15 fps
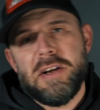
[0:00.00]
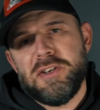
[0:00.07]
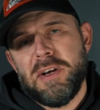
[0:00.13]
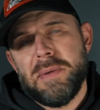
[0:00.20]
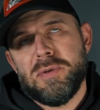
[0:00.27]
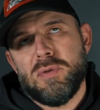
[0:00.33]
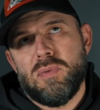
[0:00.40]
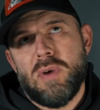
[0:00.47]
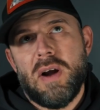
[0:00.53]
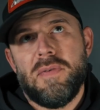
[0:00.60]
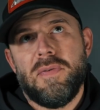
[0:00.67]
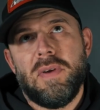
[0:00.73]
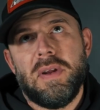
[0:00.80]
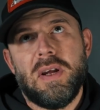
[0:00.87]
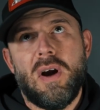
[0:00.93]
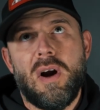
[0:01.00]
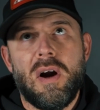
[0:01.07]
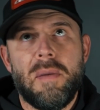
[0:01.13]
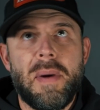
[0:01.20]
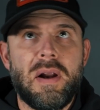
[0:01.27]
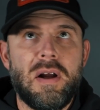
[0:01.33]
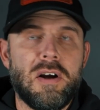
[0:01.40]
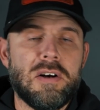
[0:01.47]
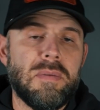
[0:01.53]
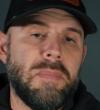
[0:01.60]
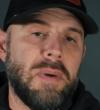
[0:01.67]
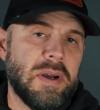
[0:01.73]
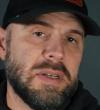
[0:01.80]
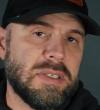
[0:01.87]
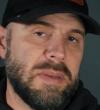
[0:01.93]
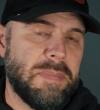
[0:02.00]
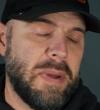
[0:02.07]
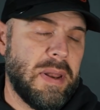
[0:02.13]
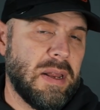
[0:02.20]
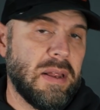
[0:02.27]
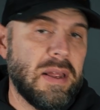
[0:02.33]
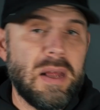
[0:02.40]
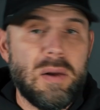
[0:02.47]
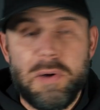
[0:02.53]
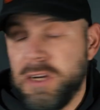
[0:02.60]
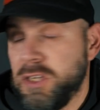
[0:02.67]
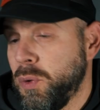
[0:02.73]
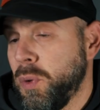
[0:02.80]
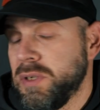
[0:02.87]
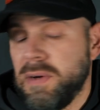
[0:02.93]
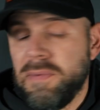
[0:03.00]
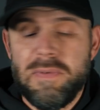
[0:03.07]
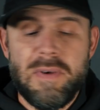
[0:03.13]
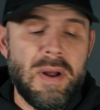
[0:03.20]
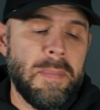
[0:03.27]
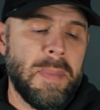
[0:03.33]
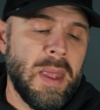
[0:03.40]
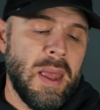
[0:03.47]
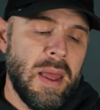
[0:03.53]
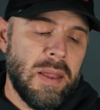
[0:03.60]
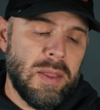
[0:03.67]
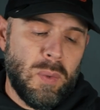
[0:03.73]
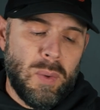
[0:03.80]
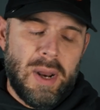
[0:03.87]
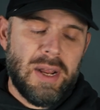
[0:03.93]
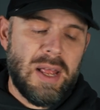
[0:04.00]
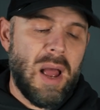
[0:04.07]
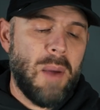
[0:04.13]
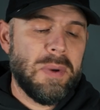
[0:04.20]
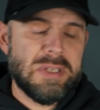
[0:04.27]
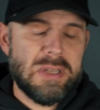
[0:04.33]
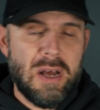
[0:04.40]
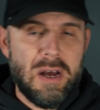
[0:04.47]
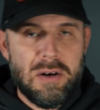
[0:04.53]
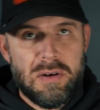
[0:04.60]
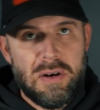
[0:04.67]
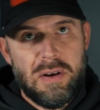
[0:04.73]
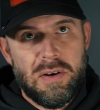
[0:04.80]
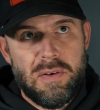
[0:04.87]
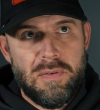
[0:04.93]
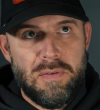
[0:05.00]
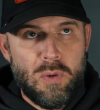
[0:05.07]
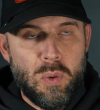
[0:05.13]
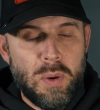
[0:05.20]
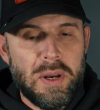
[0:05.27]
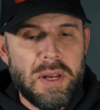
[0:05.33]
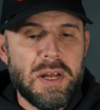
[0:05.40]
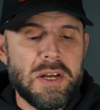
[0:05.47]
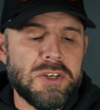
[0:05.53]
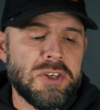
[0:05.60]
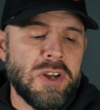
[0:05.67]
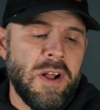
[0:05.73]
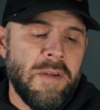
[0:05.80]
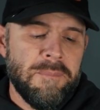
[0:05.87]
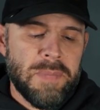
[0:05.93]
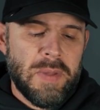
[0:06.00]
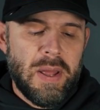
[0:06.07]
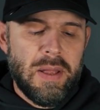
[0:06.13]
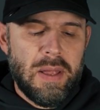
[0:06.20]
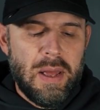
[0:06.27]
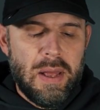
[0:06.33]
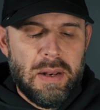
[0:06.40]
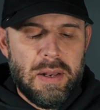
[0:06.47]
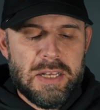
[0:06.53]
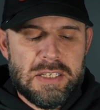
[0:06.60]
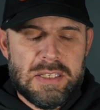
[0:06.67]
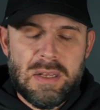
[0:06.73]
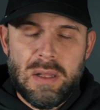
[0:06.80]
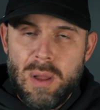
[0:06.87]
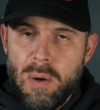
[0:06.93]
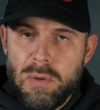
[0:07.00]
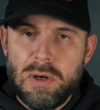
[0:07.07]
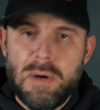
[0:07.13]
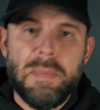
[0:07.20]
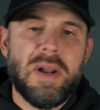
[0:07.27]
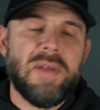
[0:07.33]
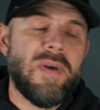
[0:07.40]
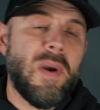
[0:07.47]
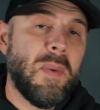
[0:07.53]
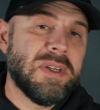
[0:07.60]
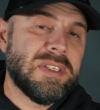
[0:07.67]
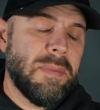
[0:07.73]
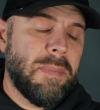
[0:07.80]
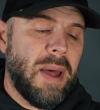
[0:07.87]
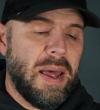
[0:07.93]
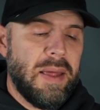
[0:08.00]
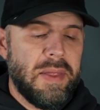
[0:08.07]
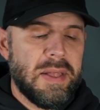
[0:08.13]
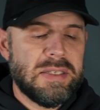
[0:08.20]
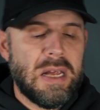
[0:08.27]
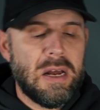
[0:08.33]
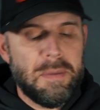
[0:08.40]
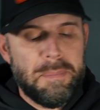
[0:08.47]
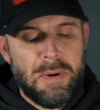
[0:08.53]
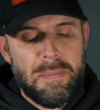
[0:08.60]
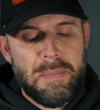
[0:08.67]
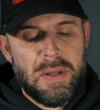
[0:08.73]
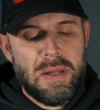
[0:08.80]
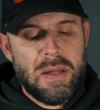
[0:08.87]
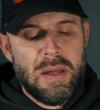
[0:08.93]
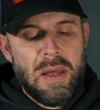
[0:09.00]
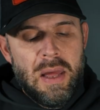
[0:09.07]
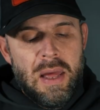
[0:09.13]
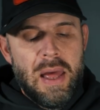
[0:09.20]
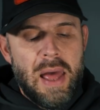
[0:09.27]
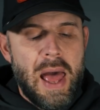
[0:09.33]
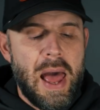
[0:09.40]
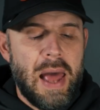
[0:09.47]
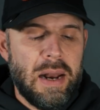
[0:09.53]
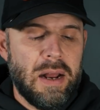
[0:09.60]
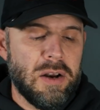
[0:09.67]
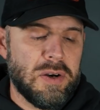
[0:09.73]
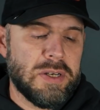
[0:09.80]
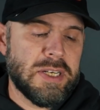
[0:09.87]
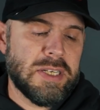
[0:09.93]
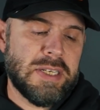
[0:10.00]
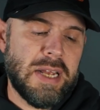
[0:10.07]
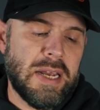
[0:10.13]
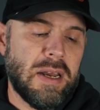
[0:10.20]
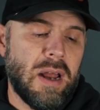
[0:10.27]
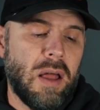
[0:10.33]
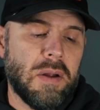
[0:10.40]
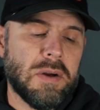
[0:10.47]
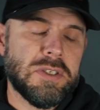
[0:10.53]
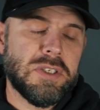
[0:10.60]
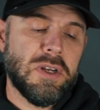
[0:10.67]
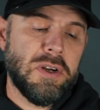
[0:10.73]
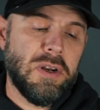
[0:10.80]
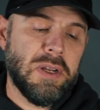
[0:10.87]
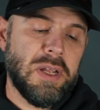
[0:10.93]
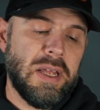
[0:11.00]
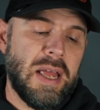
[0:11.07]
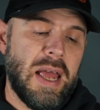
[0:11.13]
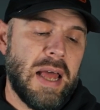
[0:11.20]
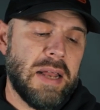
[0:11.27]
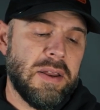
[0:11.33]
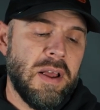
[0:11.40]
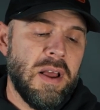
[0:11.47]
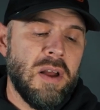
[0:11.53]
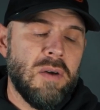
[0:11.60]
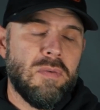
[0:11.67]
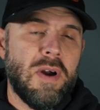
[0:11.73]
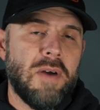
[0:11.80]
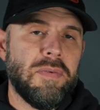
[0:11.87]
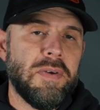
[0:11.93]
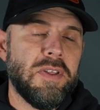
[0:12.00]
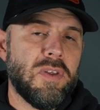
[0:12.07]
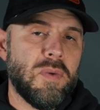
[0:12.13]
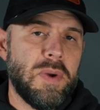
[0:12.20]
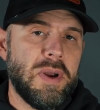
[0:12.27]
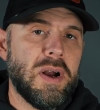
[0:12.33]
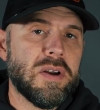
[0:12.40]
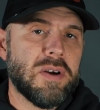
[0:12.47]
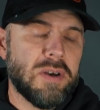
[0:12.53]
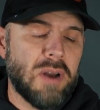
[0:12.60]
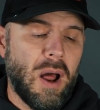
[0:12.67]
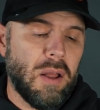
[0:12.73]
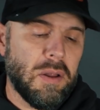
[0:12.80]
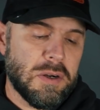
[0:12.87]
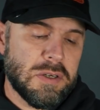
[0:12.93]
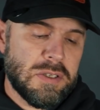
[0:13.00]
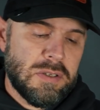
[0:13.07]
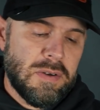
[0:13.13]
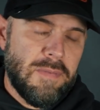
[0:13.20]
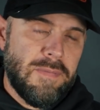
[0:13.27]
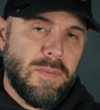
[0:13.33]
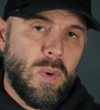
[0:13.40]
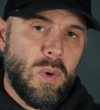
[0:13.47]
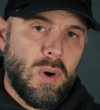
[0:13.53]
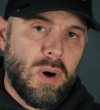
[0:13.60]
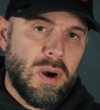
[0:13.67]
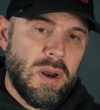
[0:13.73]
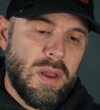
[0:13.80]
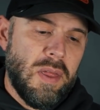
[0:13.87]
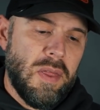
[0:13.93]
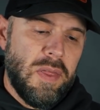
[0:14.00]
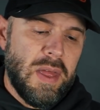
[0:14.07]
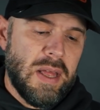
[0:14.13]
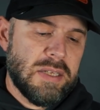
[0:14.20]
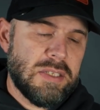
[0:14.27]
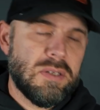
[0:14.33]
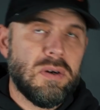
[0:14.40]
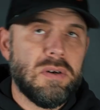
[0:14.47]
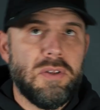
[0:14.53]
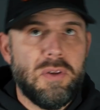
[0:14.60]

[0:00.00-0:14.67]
chips roughly are about 100 bucks, depending again where you source them from. The one I got was 120-ish. And then this is a loaner, but if I was to buy this, that would put me at $168. So you're looking at roughly $300 for this, or